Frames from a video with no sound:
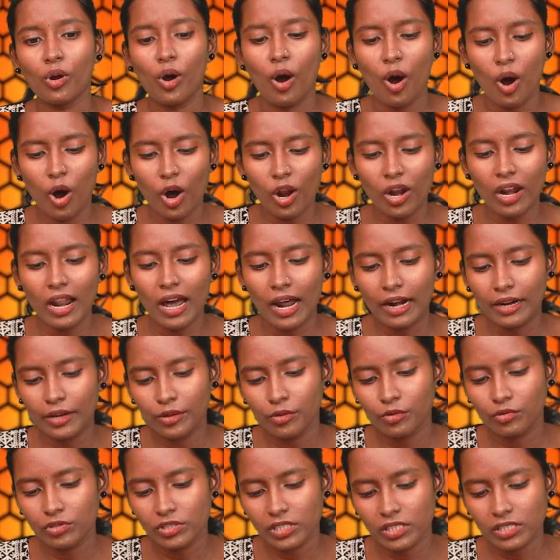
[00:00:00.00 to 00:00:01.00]
all hand
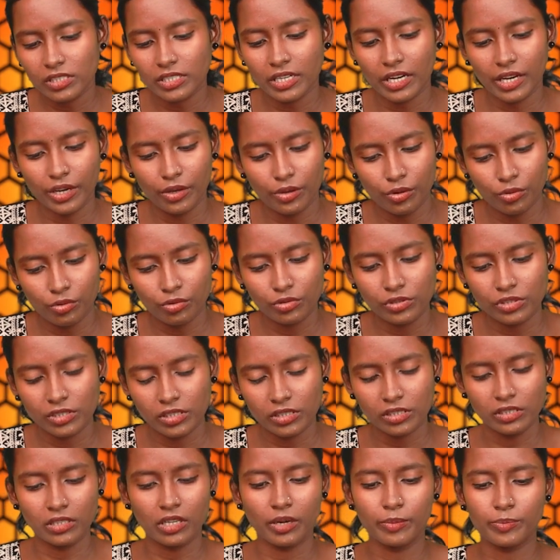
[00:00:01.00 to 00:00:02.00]
users can use
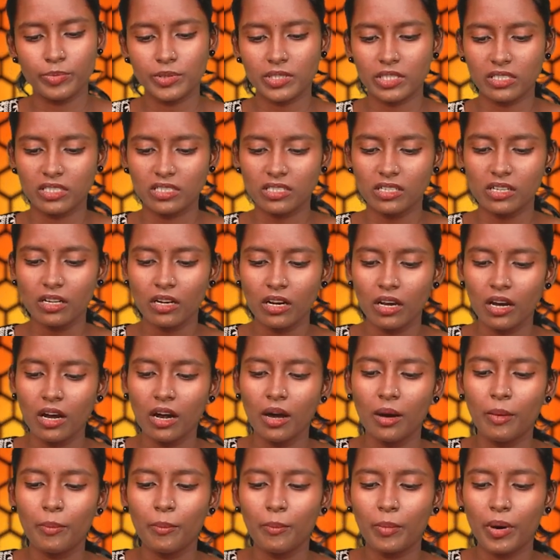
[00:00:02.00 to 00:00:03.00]
this grip section,
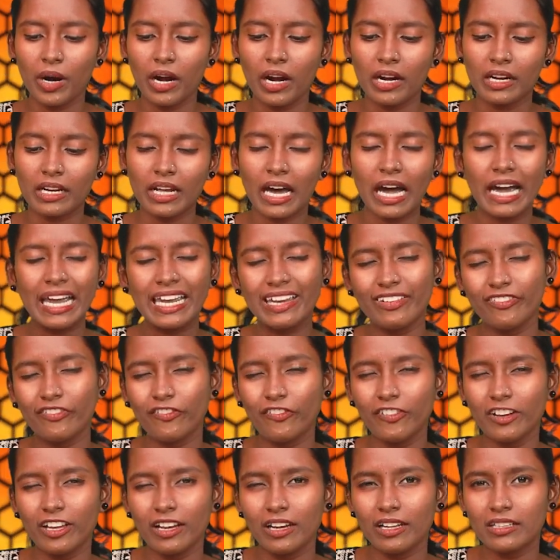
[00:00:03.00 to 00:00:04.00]
but I
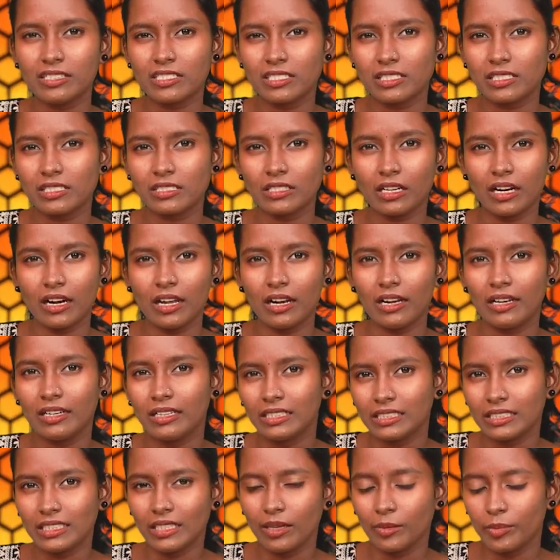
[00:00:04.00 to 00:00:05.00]
feel it's a
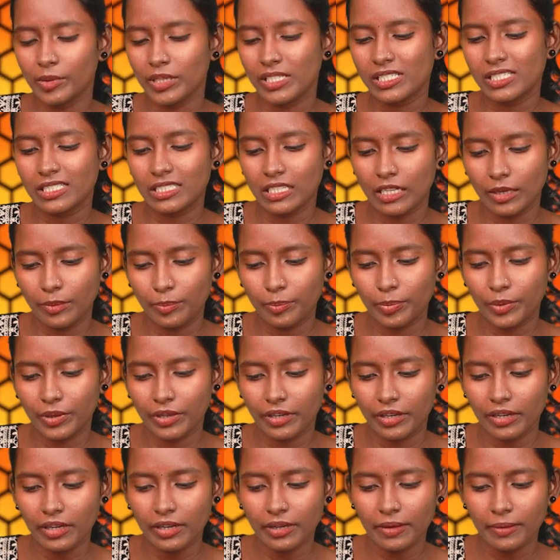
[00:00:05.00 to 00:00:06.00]
little bit
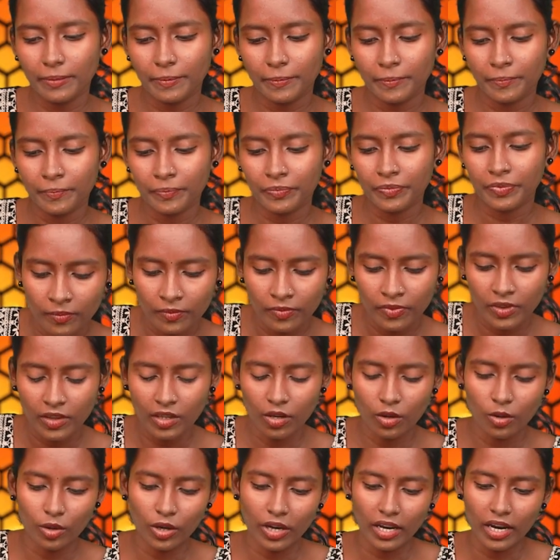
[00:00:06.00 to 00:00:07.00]
slippery.
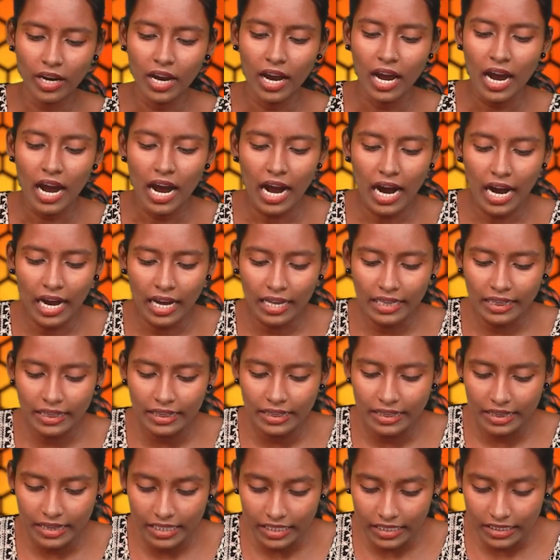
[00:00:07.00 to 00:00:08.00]
Okay,
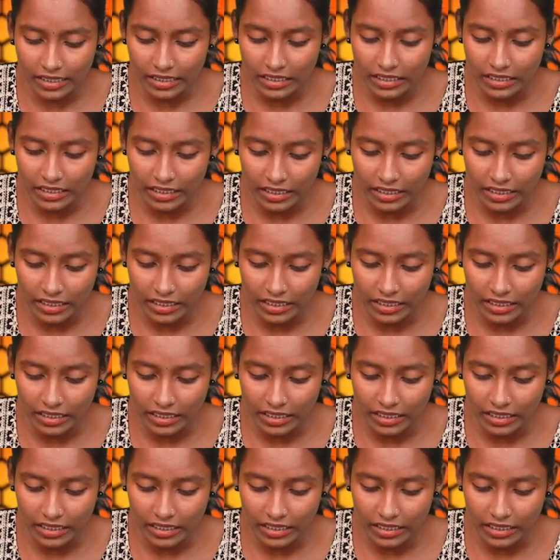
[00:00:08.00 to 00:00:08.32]
and this